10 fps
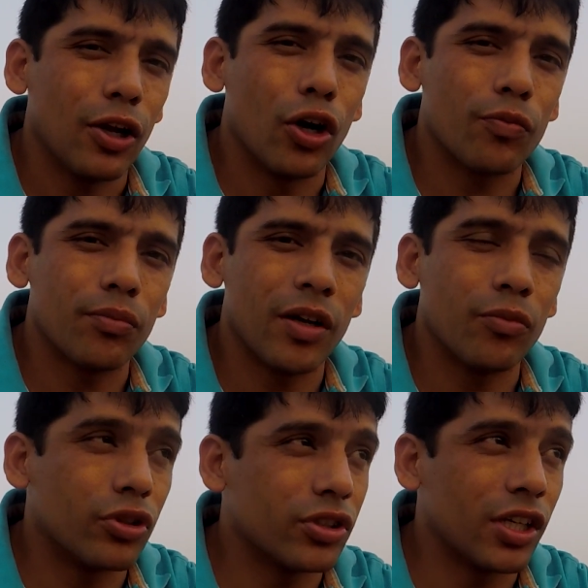got my
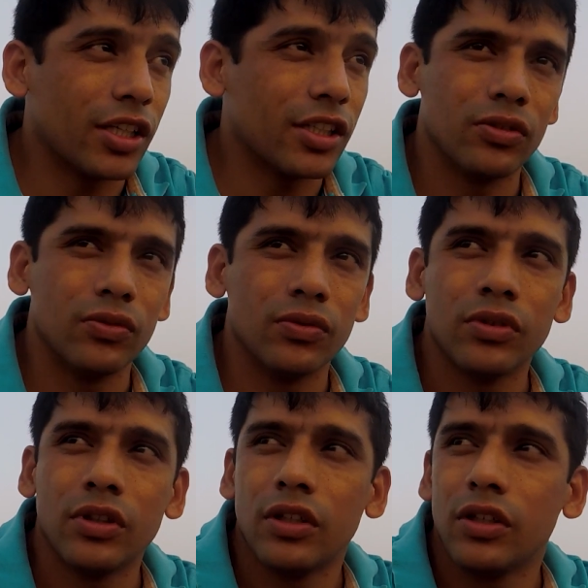motorcycle to
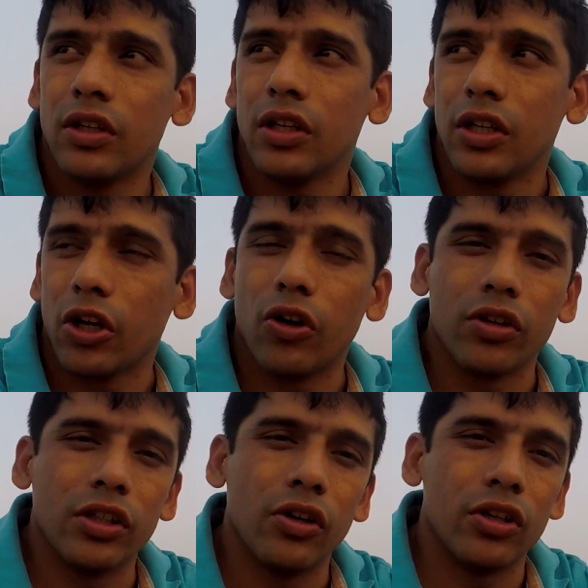
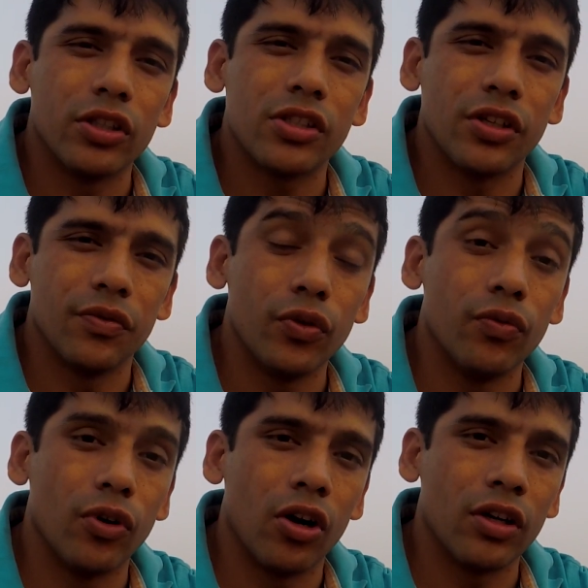record the honest review
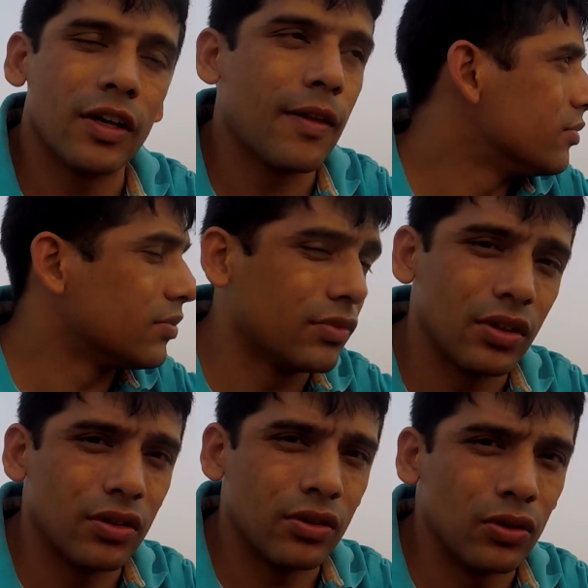vlog.
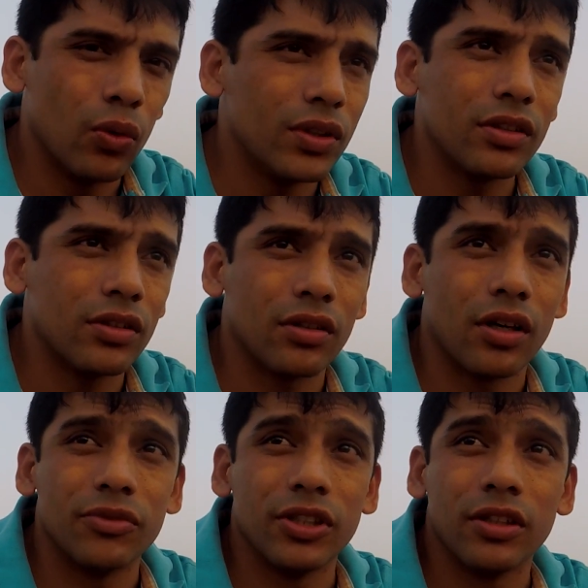No one
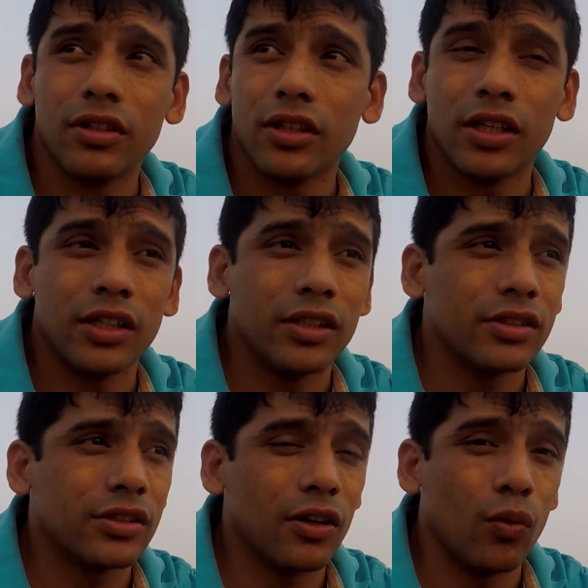comes here and
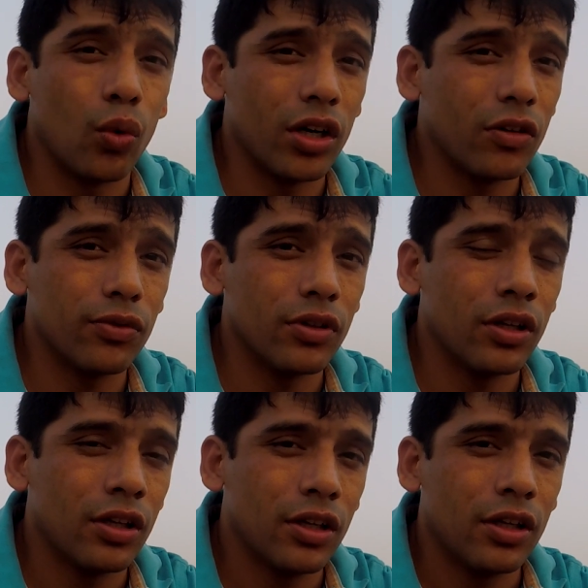it's a wonderful
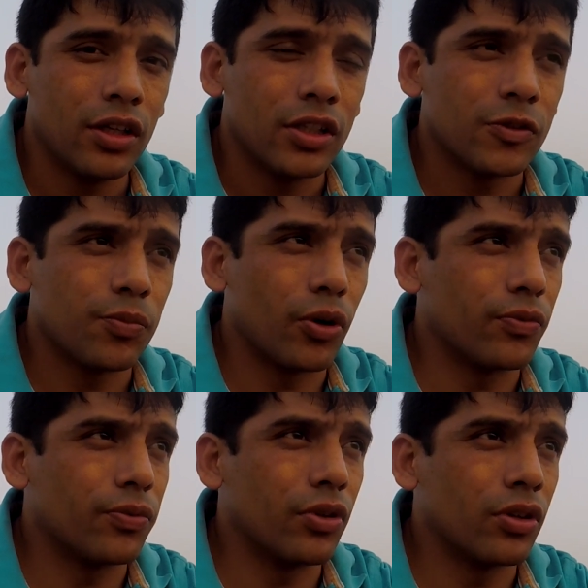
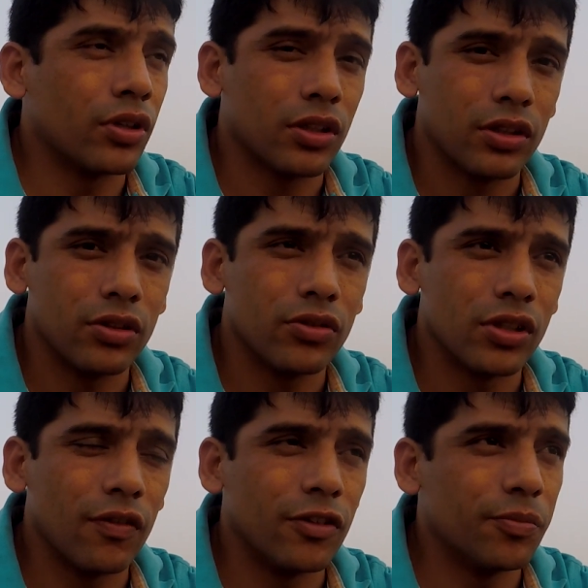spot for those
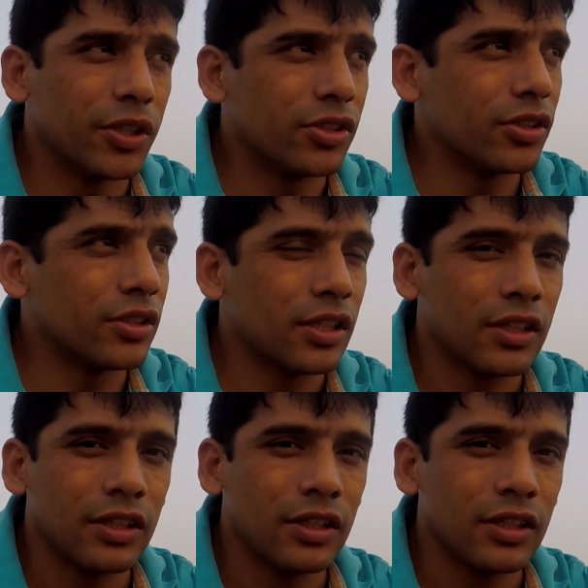lovely pictures.